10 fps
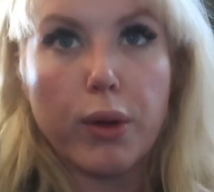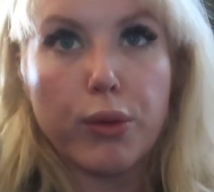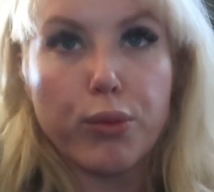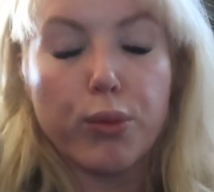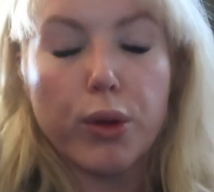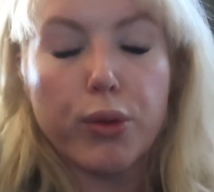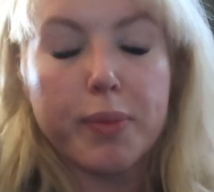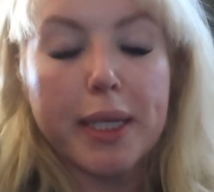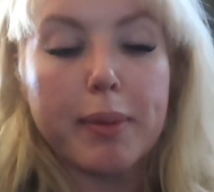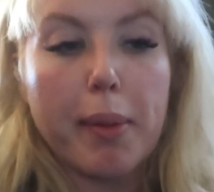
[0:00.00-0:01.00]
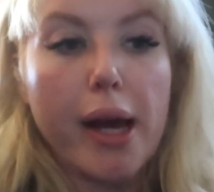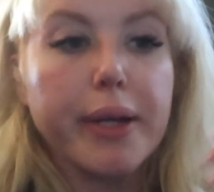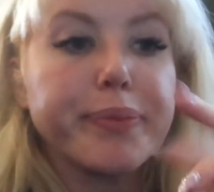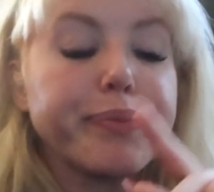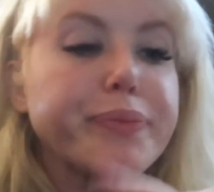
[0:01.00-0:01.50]
in, with respect to my
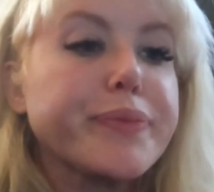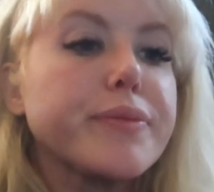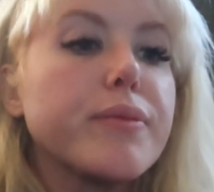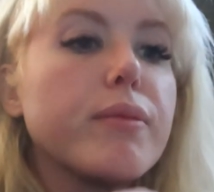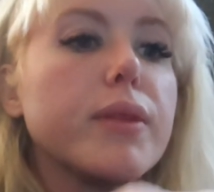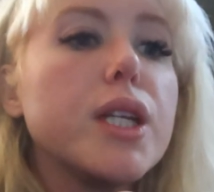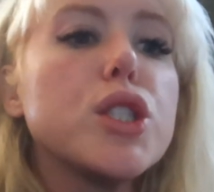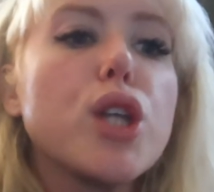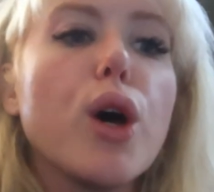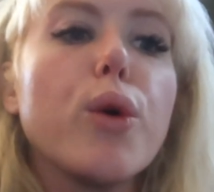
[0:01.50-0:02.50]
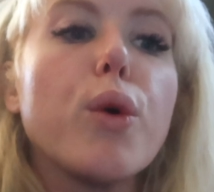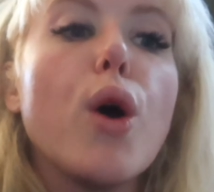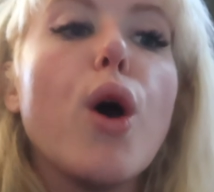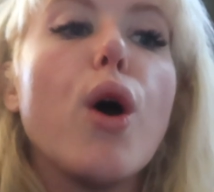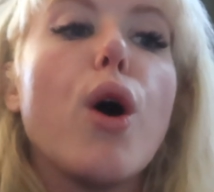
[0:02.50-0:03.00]
back. So
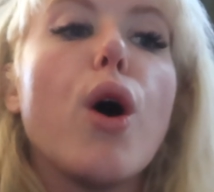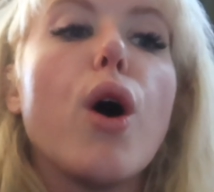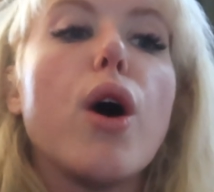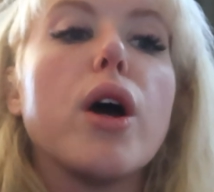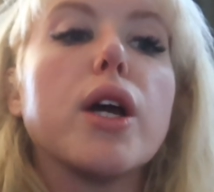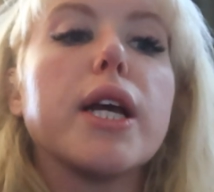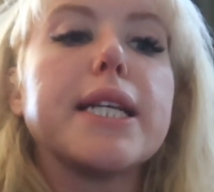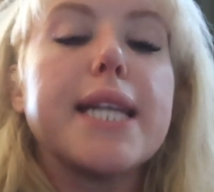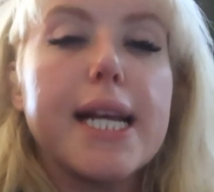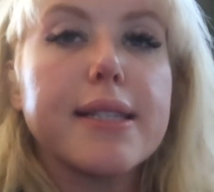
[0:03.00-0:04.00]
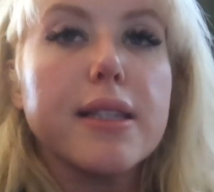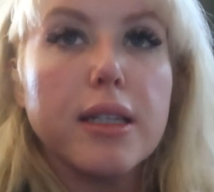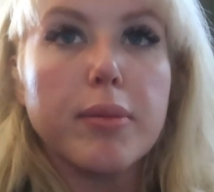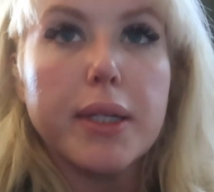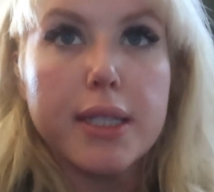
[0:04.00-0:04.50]
it takes a
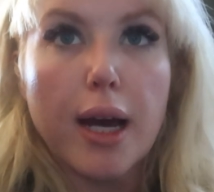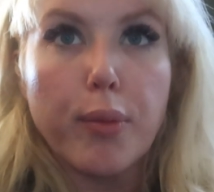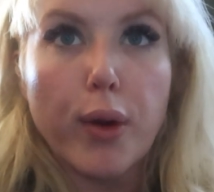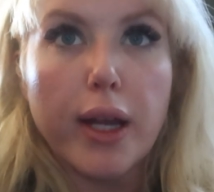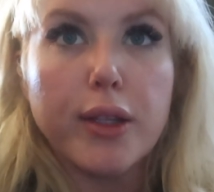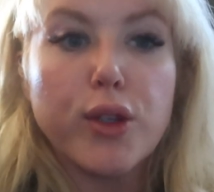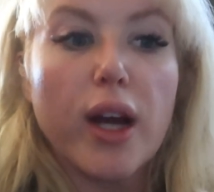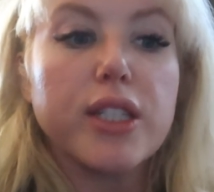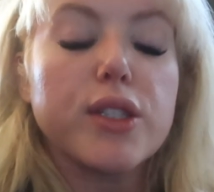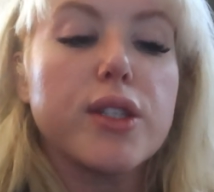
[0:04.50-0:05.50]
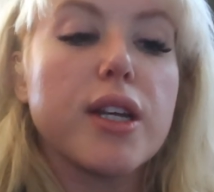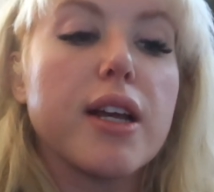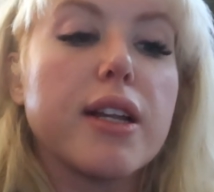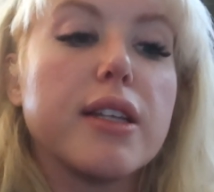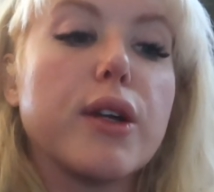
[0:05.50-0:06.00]
little bit of time, right? So I just
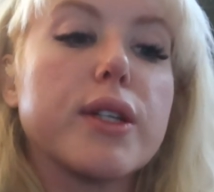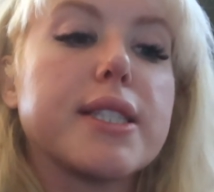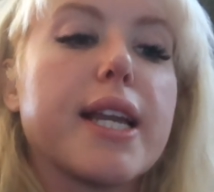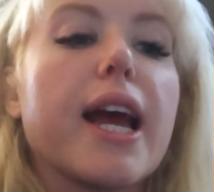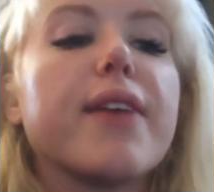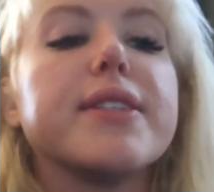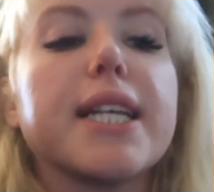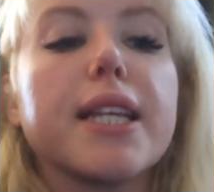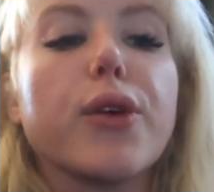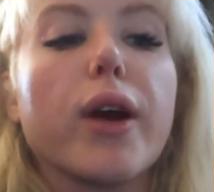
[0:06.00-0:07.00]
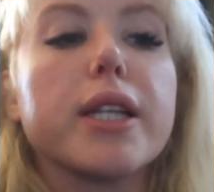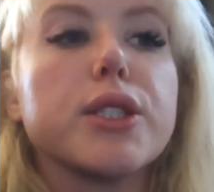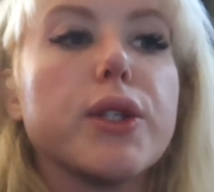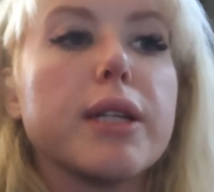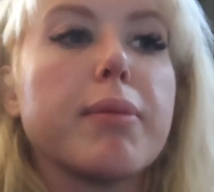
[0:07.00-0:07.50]
noticed today, I have a daily
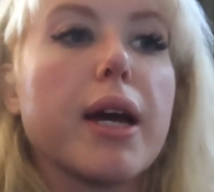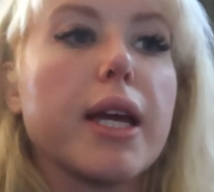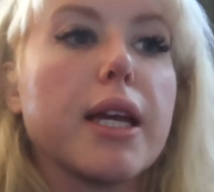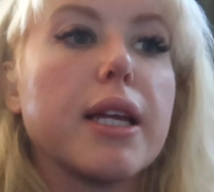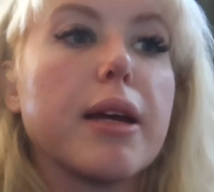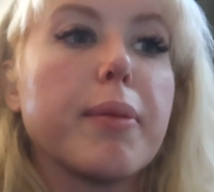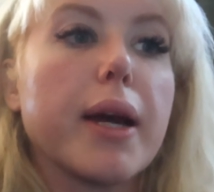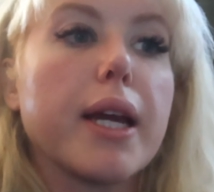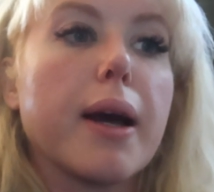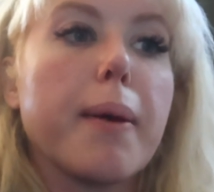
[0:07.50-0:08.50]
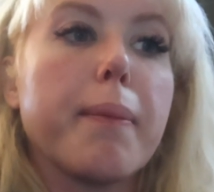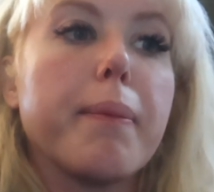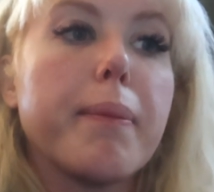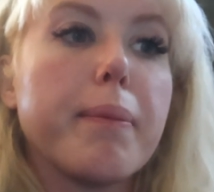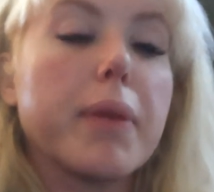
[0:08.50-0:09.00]
gratitude in my, in my
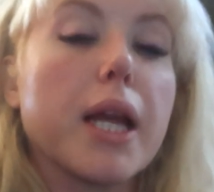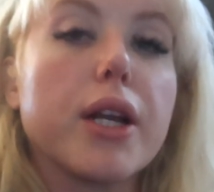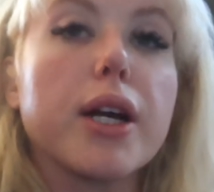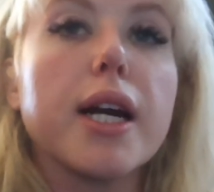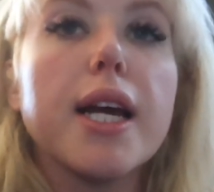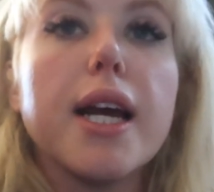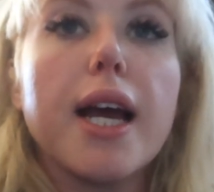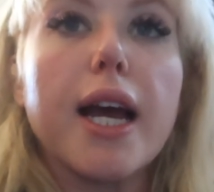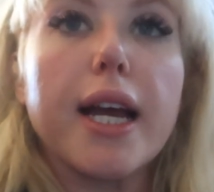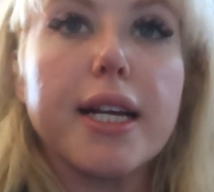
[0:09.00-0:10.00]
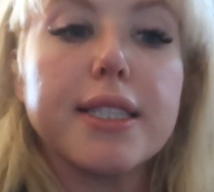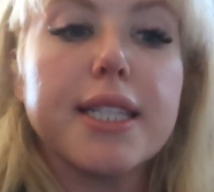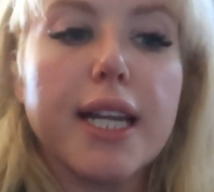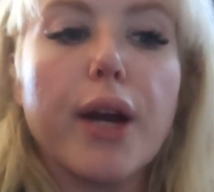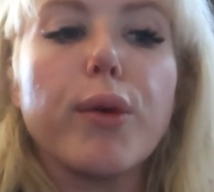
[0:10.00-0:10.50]
um, planner. And
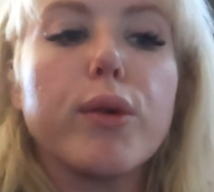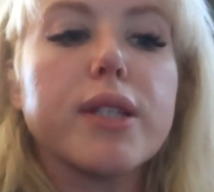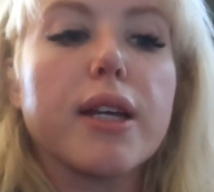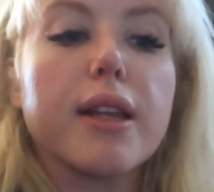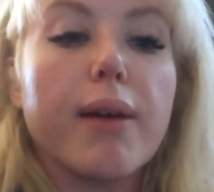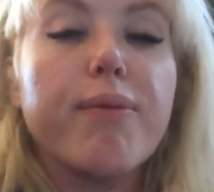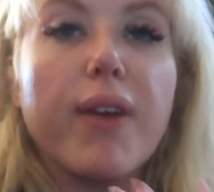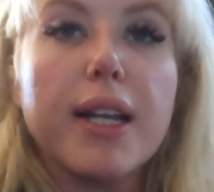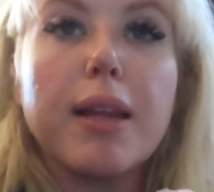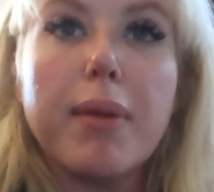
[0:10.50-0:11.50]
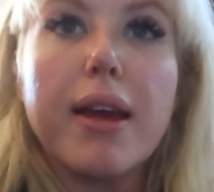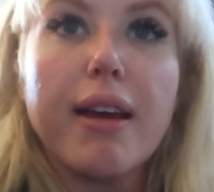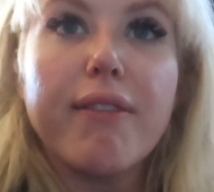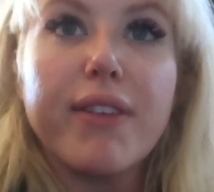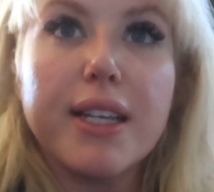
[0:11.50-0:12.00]
today I wrote down like I'm finally
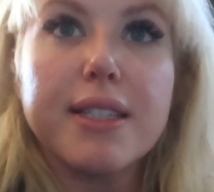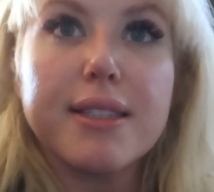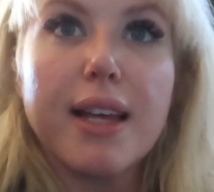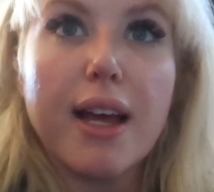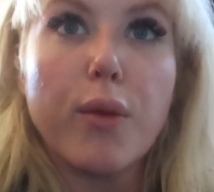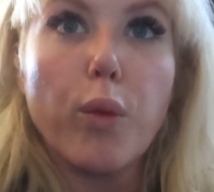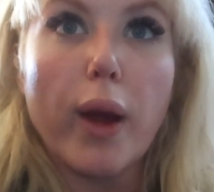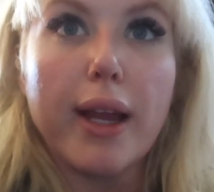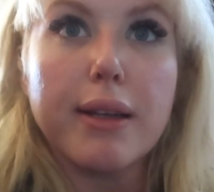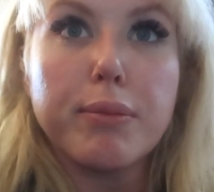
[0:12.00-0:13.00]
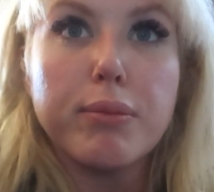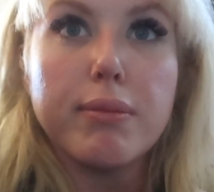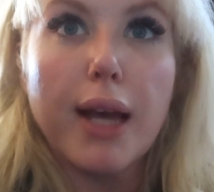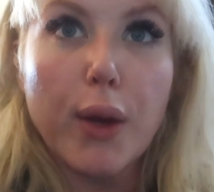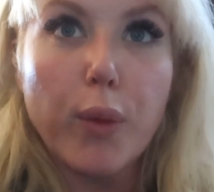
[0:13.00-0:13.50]
making fitness and weight
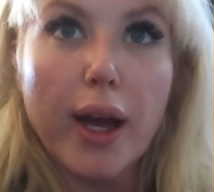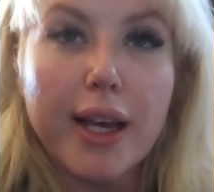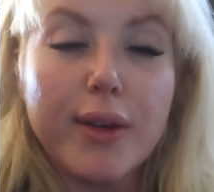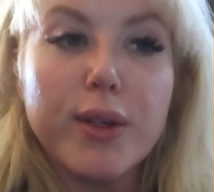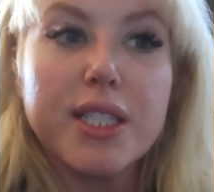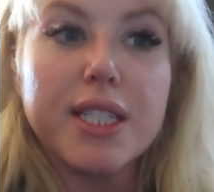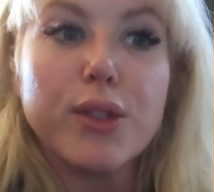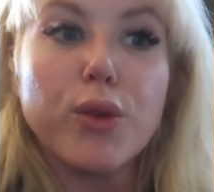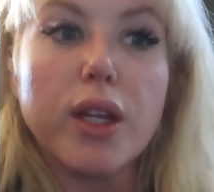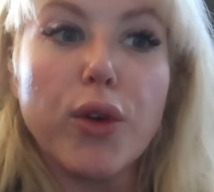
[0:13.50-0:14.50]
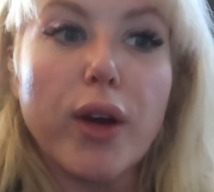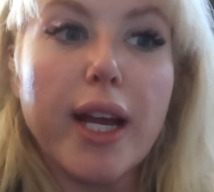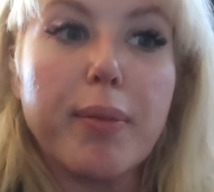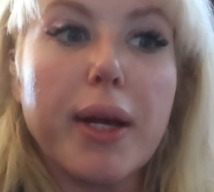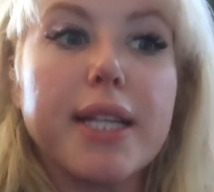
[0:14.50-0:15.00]
headway, which is really
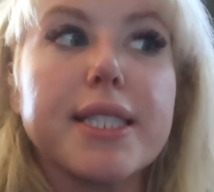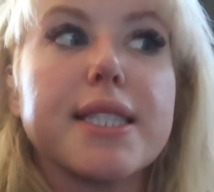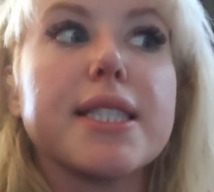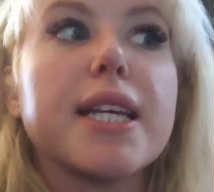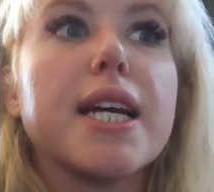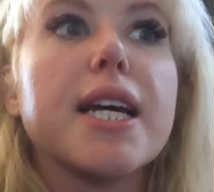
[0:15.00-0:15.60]
great because it's,